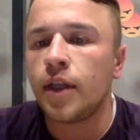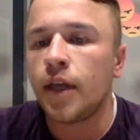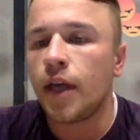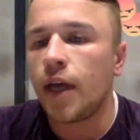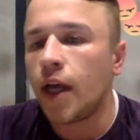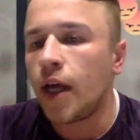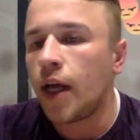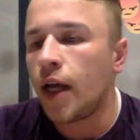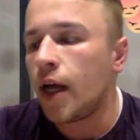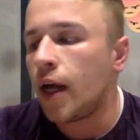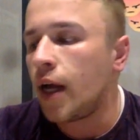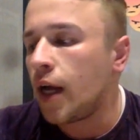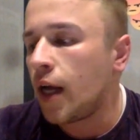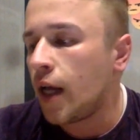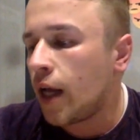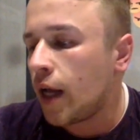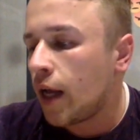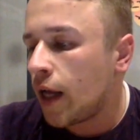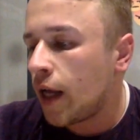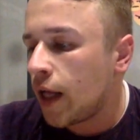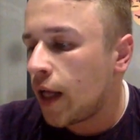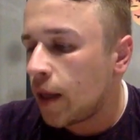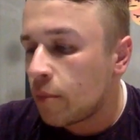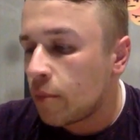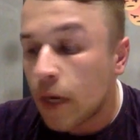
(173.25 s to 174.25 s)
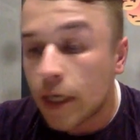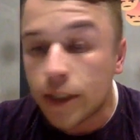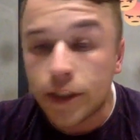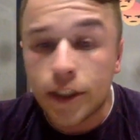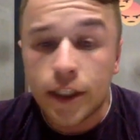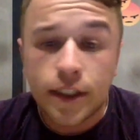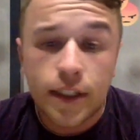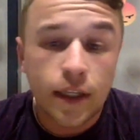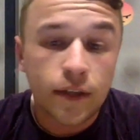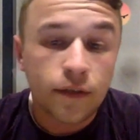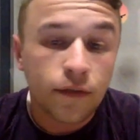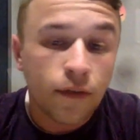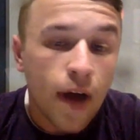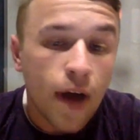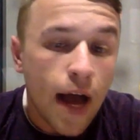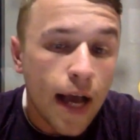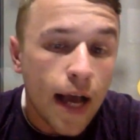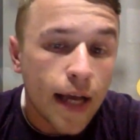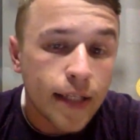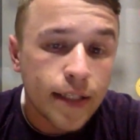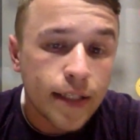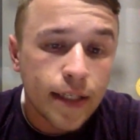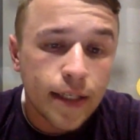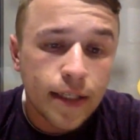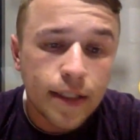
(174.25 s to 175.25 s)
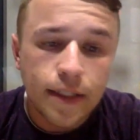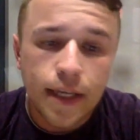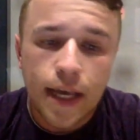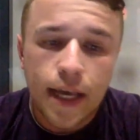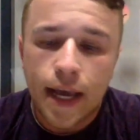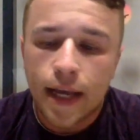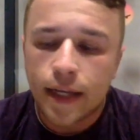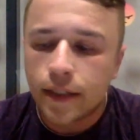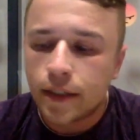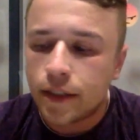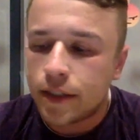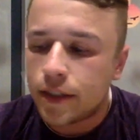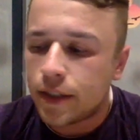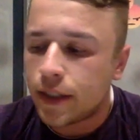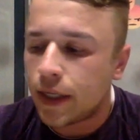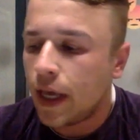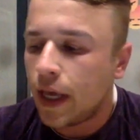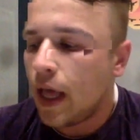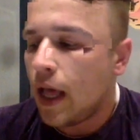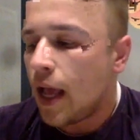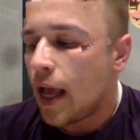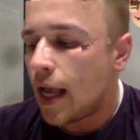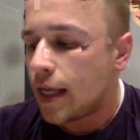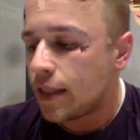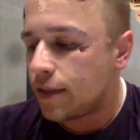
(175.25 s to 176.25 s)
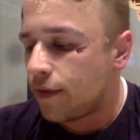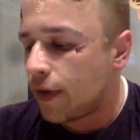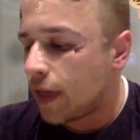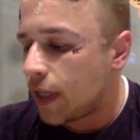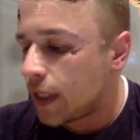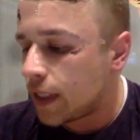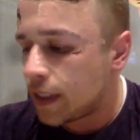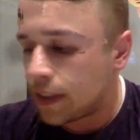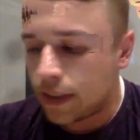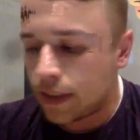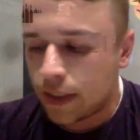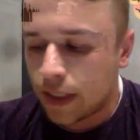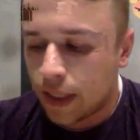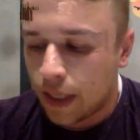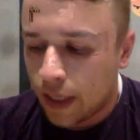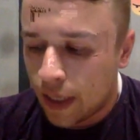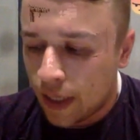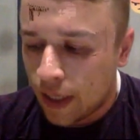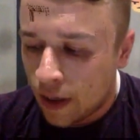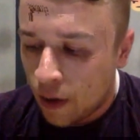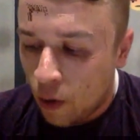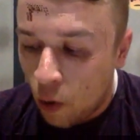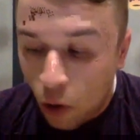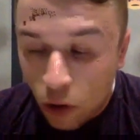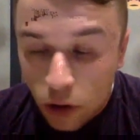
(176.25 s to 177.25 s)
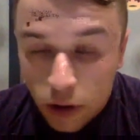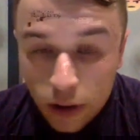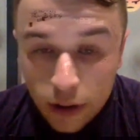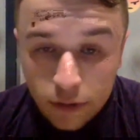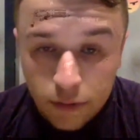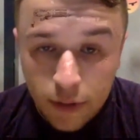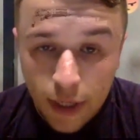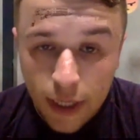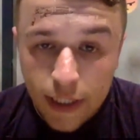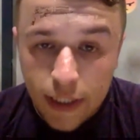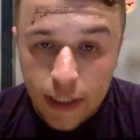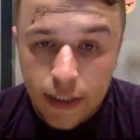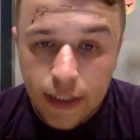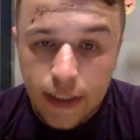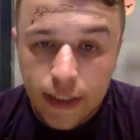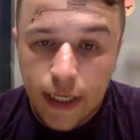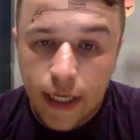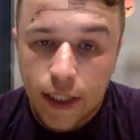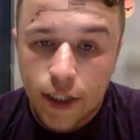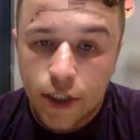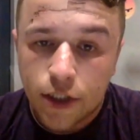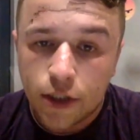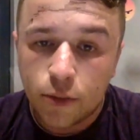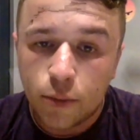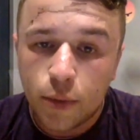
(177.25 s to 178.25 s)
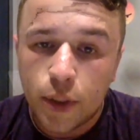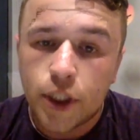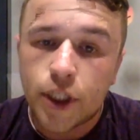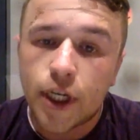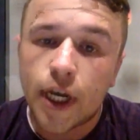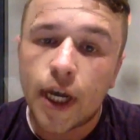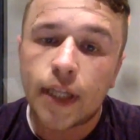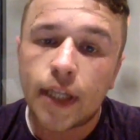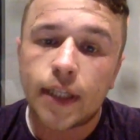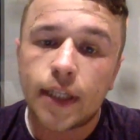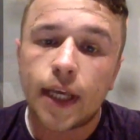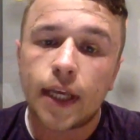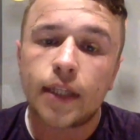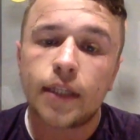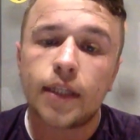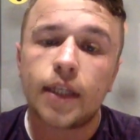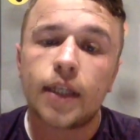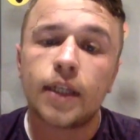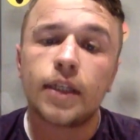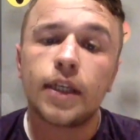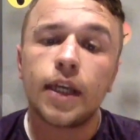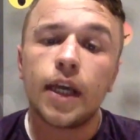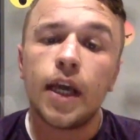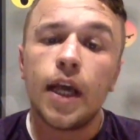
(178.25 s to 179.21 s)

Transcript: uh, Martin's advices, and as well as uh, all the training session which I attended,